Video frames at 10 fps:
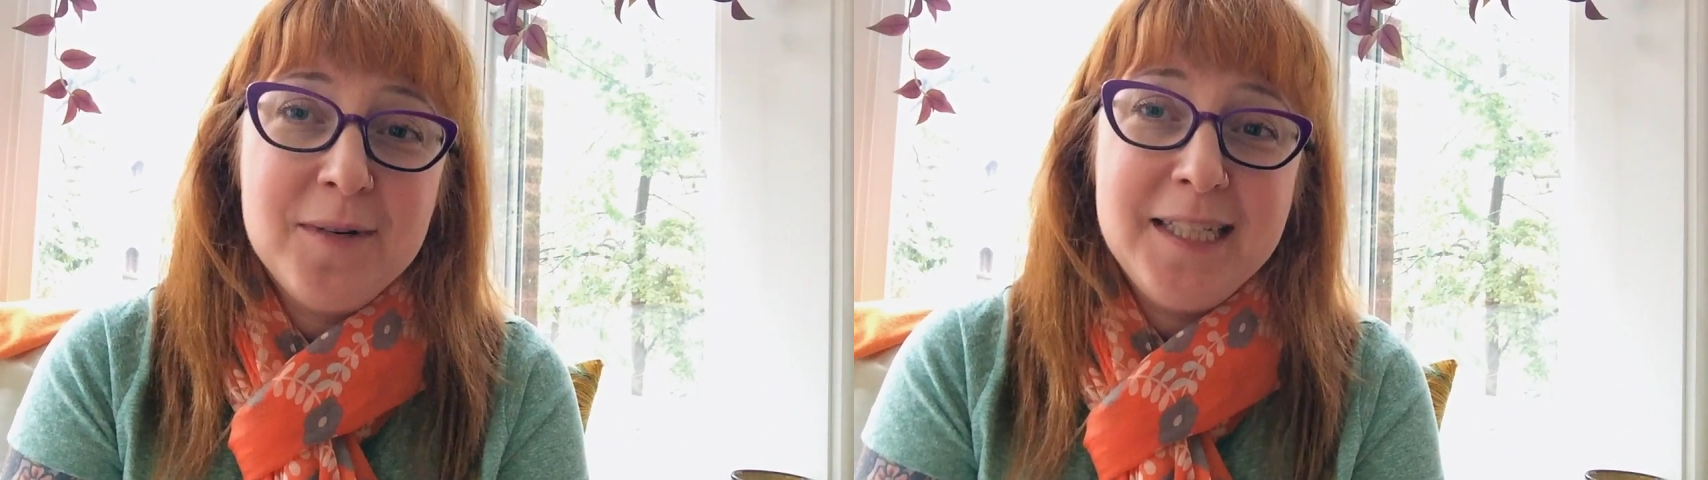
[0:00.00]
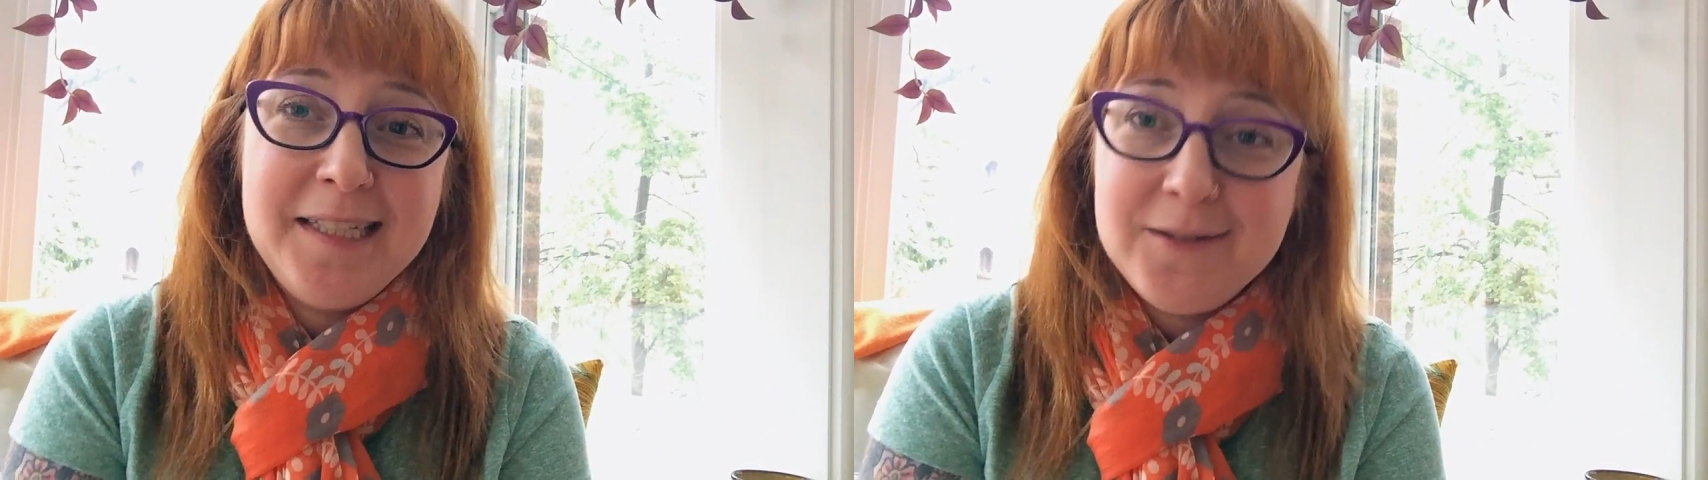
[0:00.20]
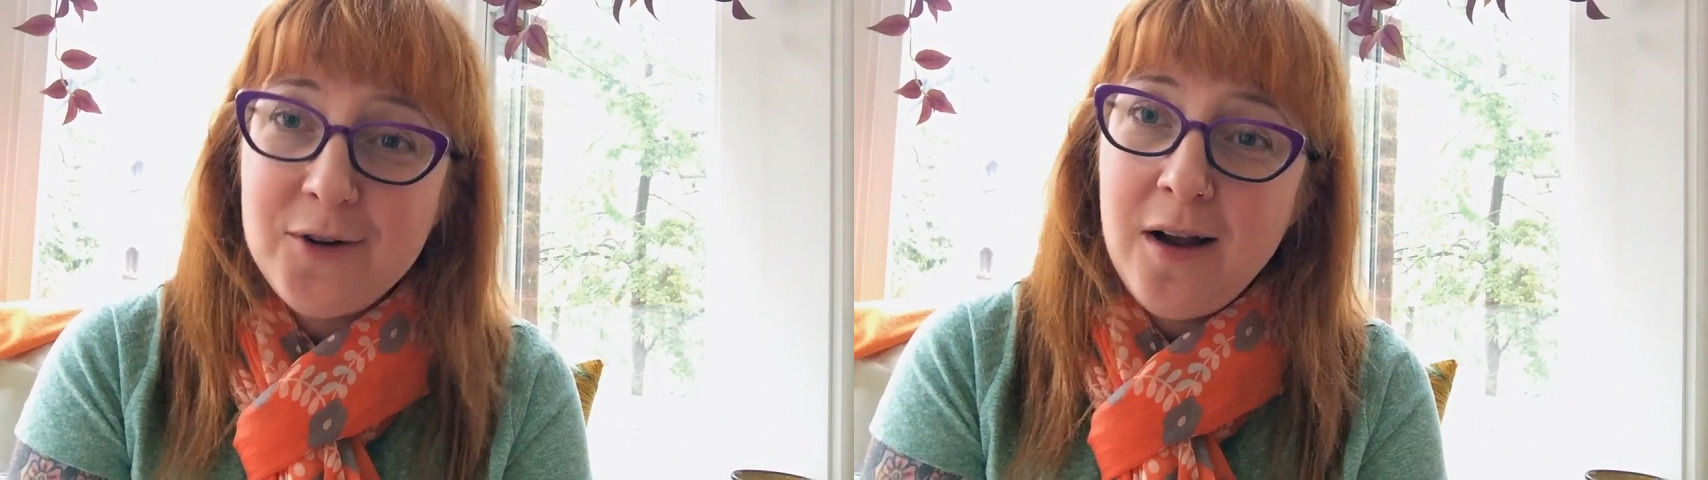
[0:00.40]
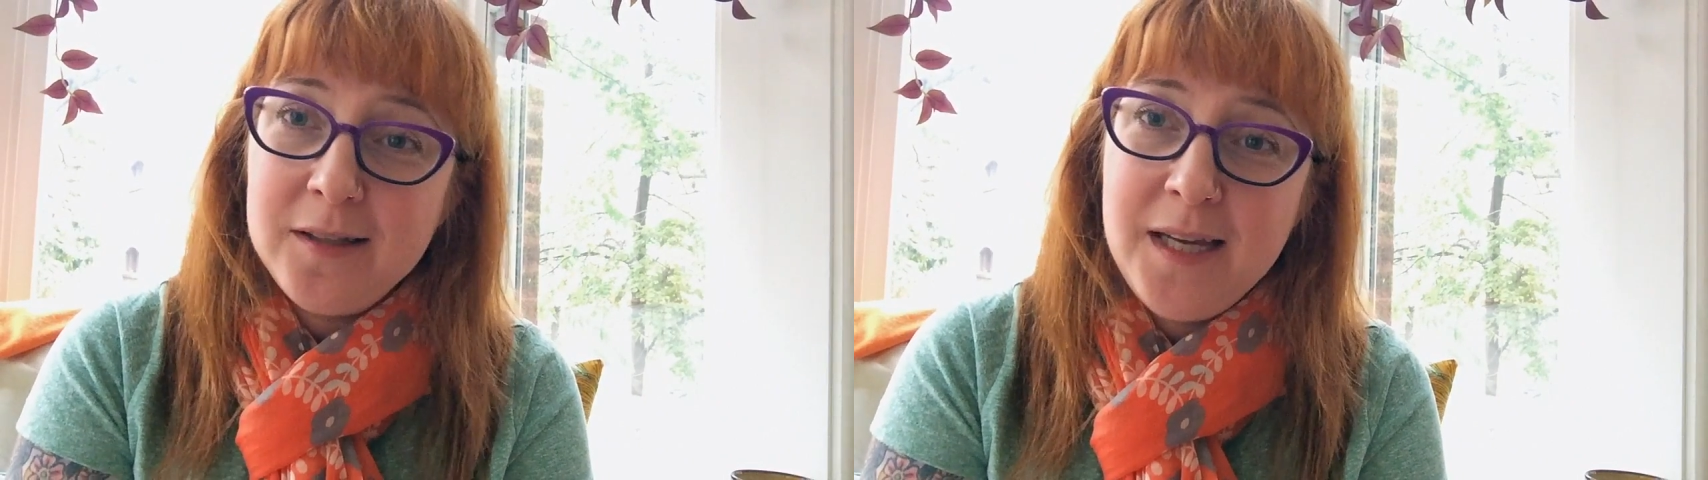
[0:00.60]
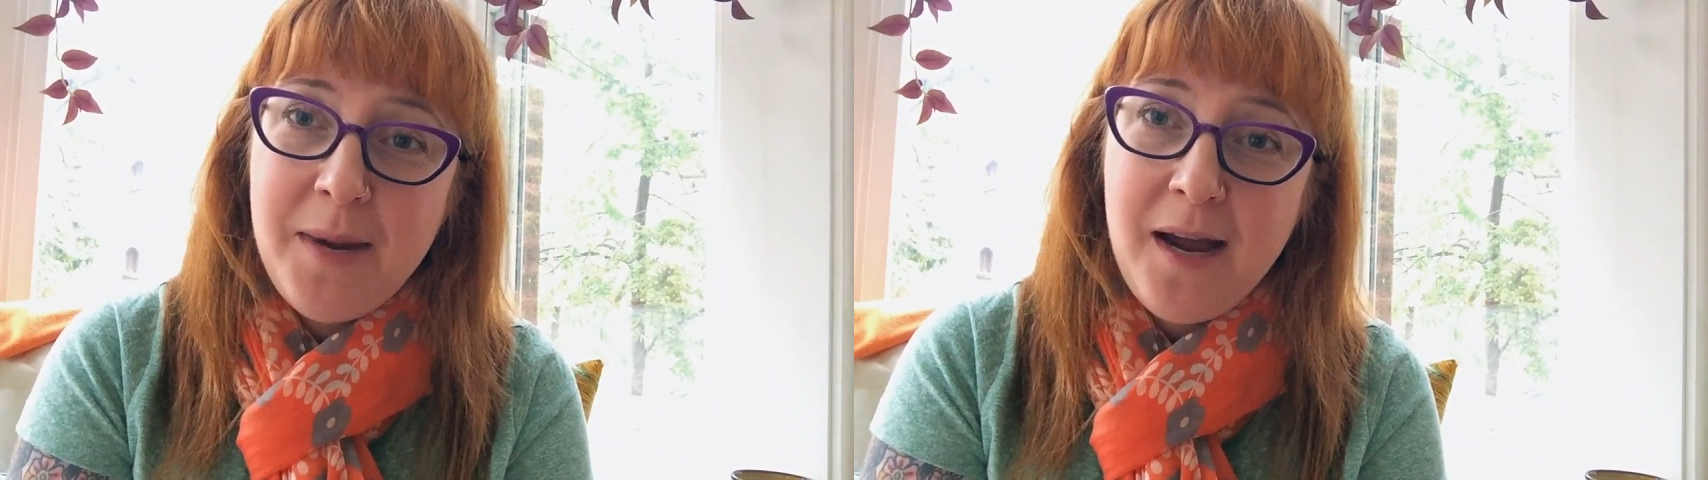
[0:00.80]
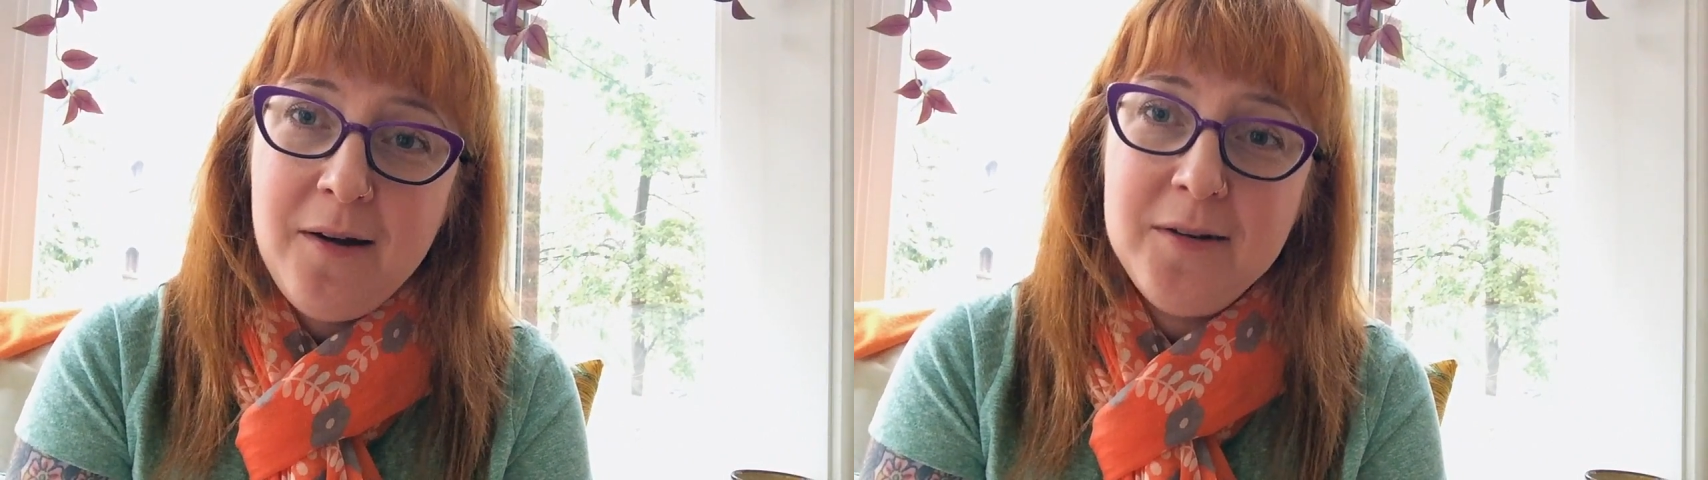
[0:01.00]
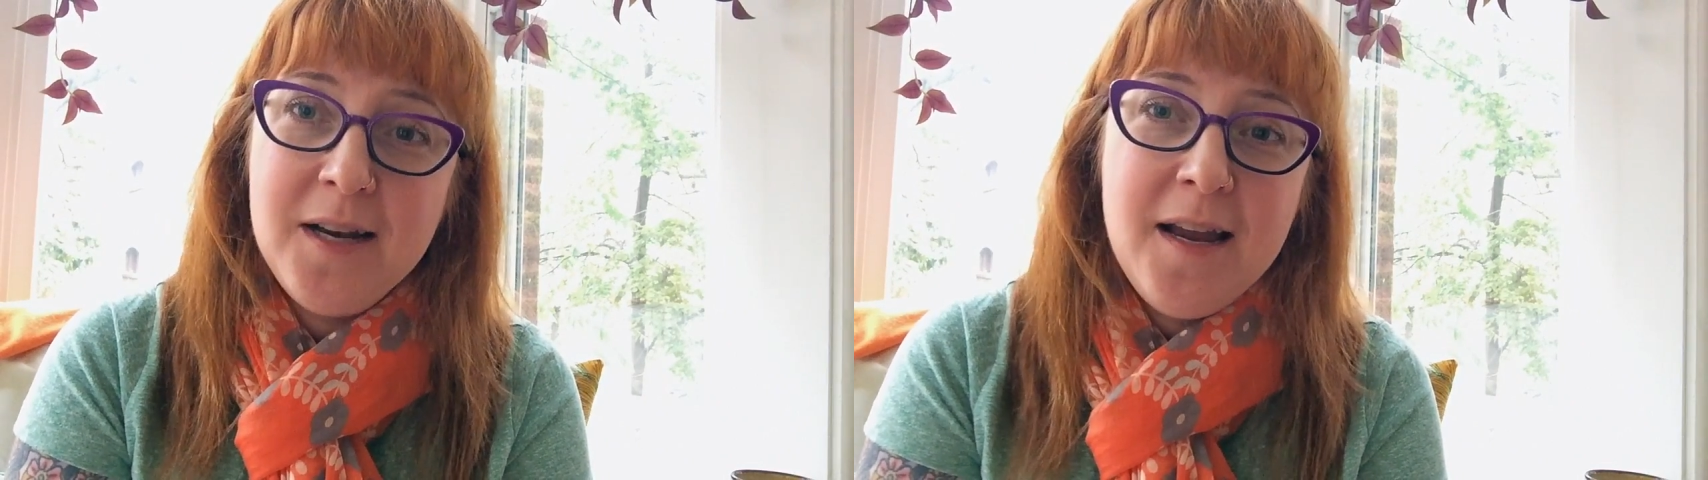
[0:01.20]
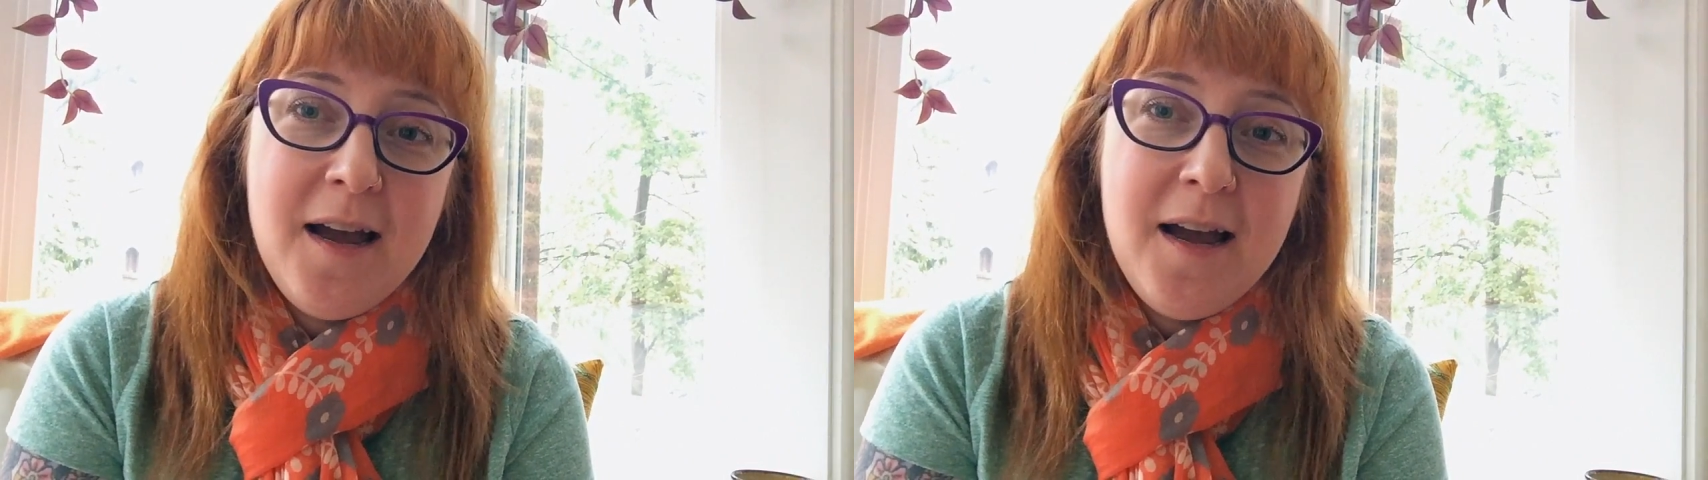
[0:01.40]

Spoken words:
really strongly about,